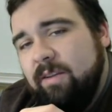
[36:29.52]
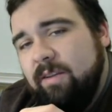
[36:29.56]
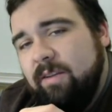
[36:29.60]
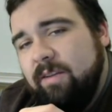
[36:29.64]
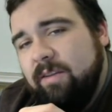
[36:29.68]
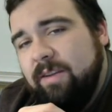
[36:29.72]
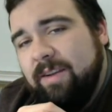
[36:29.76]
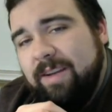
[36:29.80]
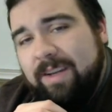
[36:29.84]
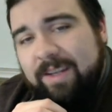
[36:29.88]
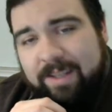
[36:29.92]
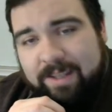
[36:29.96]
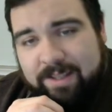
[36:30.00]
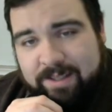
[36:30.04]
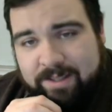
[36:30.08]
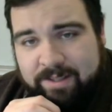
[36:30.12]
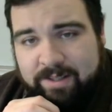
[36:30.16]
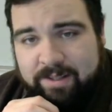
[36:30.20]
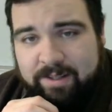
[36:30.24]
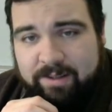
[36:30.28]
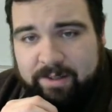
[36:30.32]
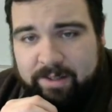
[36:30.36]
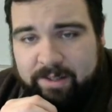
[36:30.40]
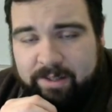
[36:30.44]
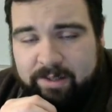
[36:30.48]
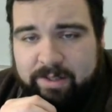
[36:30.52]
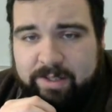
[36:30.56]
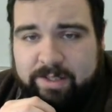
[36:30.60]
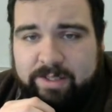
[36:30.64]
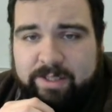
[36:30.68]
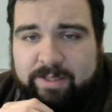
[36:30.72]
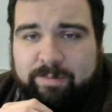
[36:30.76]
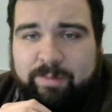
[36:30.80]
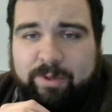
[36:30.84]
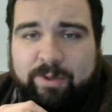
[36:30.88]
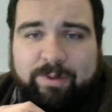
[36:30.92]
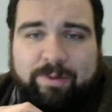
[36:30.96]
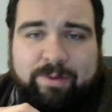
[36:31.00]
then you consider here, as they're
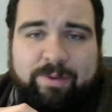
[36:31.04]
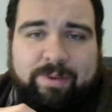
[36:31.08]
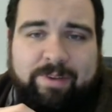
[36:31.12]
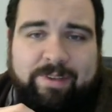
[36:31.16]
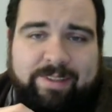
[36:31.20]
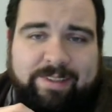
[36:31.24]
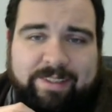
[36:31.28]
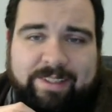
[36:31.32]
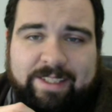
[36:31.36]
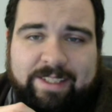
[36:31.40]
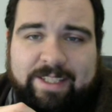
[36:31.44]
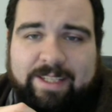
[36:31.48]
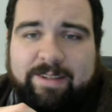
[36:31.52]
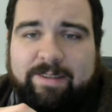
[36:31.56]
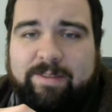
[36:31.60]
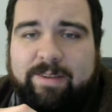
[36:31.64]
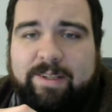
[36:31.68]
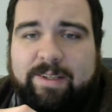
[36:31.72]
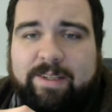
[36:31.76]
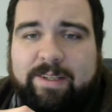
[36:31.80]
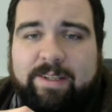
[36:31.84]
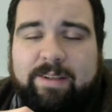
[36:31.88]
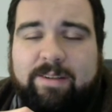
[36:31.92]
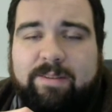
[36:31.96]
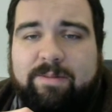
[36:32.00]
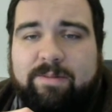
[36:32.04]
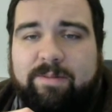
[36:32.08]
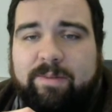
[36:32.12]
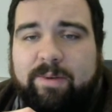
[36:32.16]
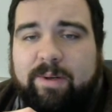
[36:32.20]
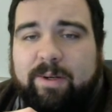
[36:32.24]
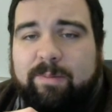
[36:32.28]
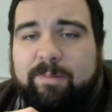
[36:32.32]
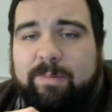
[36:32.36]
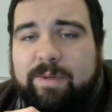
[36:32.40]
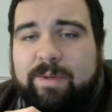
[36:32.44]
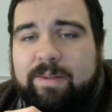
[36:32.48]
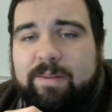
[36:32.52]
both leaving
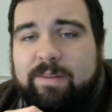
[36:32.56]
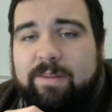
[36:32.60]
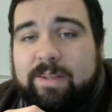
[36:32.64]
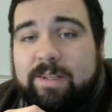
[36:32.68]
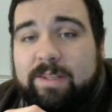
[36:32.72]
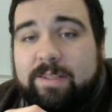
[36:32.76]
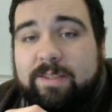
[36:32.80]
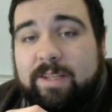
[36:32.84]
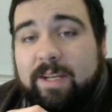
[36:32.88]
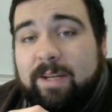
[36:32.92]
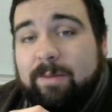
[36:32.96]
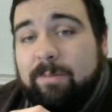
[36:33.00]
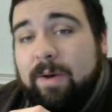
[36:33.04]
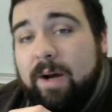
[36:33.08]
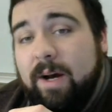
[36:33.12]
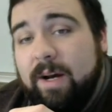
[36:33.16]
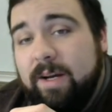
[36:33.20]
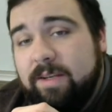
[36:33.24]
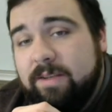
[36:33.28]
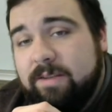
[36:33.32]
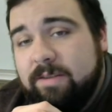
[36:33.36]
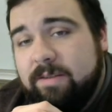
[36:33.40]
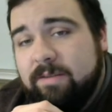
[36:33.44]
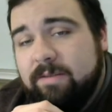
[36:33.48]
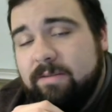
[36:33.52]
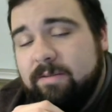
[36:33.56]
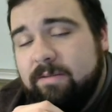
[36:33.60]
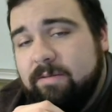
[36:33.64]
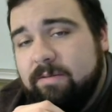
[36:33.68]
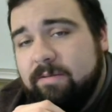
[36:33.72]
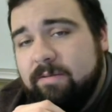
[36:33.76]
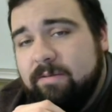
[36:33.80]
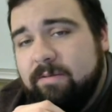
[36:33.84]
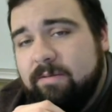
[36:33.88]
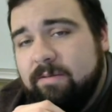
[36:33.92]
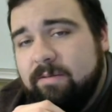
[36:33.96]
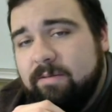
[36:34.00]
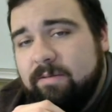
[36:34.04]
from the same height,
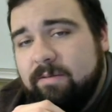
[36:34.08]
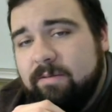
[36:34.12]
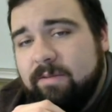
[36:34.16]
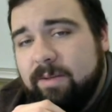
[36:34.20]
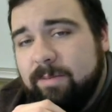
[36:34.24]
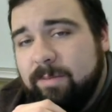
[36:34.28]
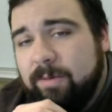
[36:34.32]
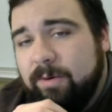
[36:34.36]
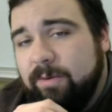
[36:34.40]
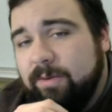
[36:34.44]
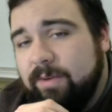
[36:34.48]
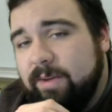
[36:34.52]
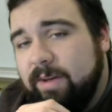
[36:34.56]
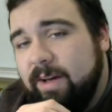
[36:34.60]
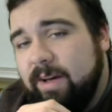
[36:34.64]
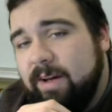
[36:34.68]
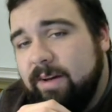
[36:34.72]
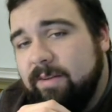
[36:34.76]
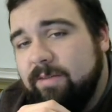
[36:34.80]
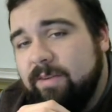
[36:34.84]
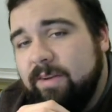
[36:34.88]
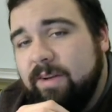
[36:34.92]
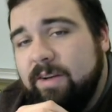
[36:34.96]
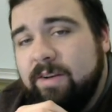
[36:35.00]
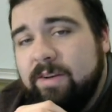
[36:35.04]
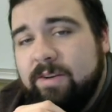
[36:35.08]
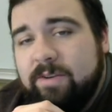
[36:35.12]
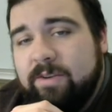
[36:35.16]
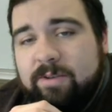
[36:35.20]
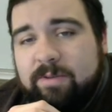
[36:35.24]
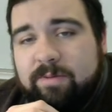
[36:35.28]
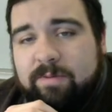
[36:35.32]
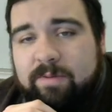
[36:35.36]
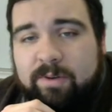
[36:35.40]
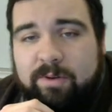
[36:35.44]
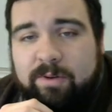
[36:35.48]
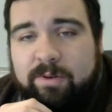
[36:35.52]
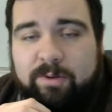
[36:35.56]
they both have an
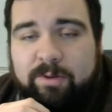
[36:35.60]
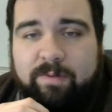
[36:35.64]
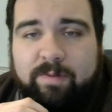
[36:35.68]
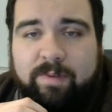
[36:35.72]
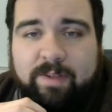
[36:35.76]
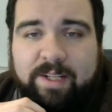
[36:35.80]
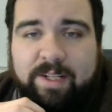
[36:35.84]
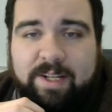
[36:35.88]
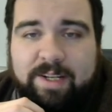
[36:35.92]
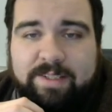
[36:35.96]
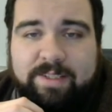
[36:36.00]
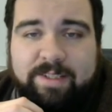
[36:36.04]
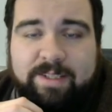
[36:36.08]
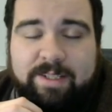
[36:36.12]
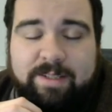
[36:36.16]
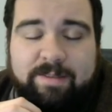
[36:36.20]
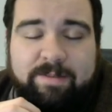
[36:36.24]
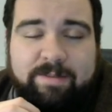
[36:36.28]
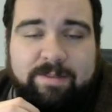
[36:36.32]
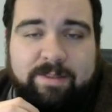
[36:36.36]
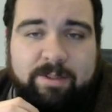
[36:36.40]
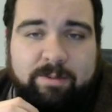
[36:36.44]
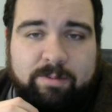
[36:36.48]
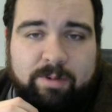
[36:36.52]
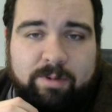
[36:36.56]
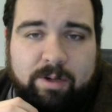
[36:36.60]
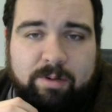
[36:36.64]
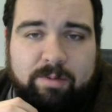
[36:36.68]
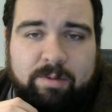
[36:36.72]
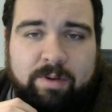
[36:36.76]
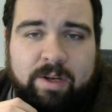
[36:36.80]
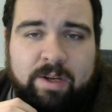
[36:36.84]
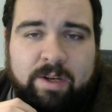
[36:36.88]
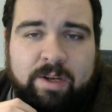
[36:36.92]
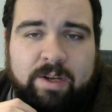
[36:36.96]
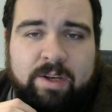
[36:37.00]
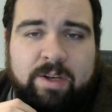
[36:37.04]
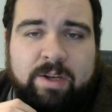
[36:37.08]
initial vertical velocity of 0,
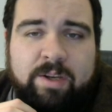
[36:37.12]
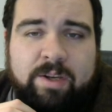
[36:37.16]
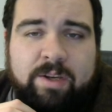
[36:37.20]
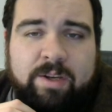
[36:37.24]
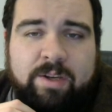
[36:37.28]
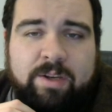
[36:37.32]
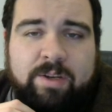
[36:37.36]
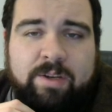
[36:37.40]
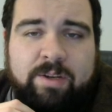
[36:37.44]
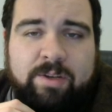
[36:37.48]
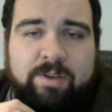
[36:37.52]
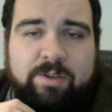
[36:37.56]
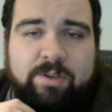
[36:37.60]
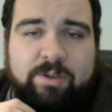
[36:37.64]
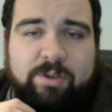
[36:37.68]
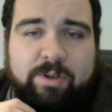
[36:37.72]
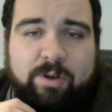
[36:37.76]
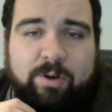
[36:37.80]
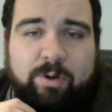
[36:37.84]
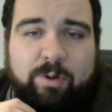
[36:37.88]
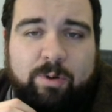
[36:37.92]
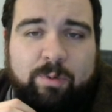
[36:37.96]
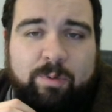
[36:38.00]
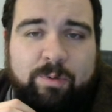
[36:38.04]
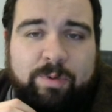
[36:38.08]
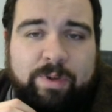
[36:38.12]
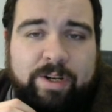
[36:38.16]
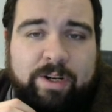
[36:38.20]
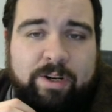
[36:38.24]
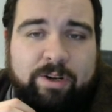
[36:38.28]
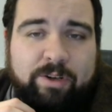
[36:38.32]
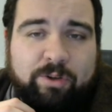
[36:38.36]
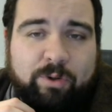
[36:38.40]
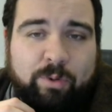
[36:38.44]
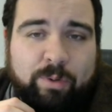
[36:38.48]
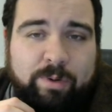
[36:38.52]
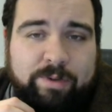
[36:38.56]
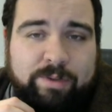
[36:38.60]
so they're
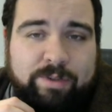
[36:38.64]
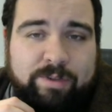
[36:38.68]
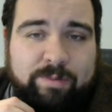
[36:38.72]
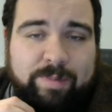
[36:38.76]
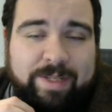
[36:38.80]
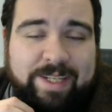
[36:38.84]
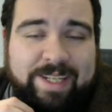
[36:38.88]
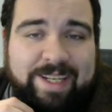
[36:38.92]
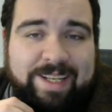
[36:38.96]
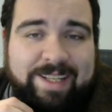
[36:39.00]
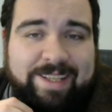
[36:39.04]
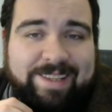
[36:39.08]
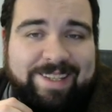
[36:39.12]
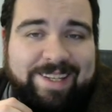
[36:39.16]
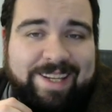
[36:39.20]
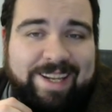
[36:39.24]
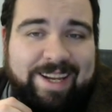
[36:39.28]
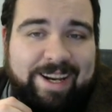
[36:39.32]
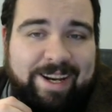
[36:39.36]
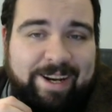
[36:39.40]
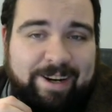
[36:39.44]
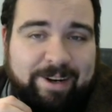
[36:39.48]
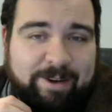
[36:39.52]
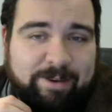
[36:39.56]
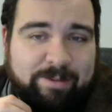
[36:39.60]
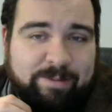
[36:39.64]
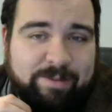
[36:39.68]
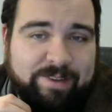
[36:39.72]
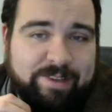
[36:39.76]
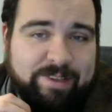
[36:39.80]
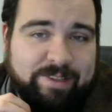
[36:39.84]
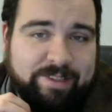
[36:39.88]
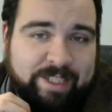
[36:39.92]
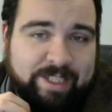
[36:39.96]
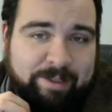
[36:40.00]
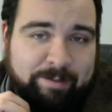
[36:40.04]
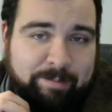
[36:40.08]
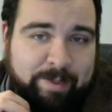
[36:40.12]
going to be in the air for the
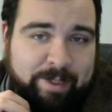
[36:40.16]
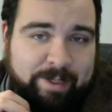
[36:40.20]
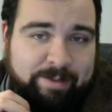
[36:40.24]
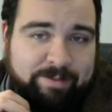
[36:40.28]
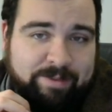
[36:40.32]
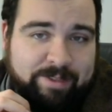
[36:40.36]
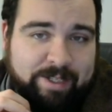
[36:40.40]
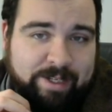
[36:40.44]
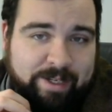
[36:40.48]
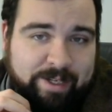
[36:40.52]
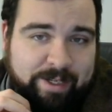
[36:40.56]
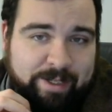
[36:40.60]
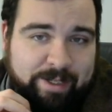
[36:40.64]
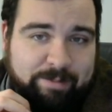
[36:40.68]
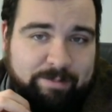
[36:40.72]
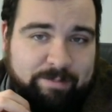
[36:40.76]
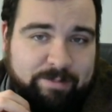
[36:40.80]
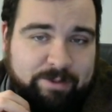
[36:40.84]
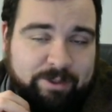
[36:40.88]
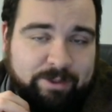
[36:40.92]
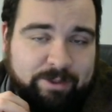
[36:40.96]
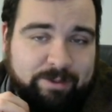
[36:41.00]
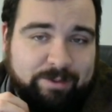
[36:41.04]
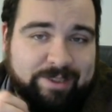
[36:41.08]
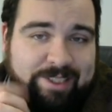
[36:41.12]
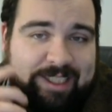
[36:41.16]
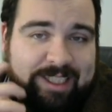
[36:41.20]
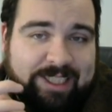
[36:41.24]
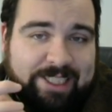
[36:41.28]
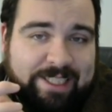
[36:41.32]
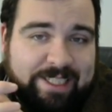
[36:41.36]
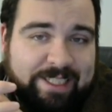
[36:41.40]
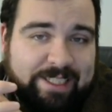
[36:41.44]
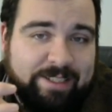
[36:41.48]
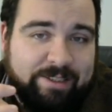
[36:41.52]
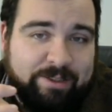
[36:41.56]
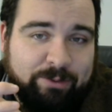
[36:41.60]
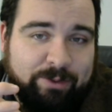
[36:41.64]
same amount of time. So
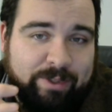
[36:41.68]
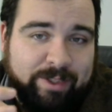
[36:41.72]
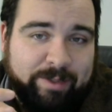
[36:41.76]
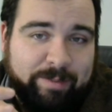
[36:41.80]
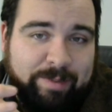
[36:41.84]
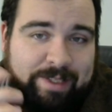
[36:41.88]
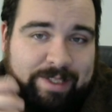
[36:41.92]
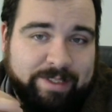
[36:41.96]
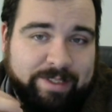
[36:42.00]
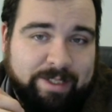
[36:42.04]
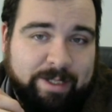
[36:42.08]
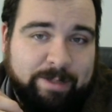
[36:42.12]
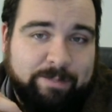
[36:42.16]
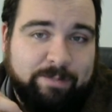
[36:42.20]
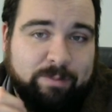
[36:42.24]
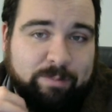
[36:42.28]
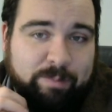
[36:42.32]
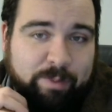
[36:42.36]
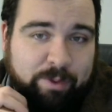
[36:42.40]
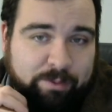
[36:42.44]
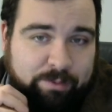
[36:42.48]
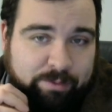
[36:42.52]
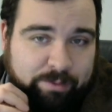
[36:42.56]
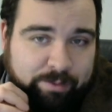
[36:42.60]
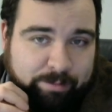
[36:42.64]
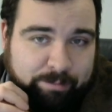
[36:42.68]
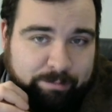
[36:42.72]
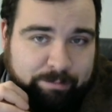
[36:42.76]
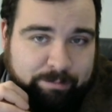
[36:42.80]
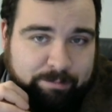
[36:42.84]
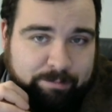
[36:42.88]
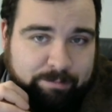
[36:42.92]
t is going to be the same for both of them.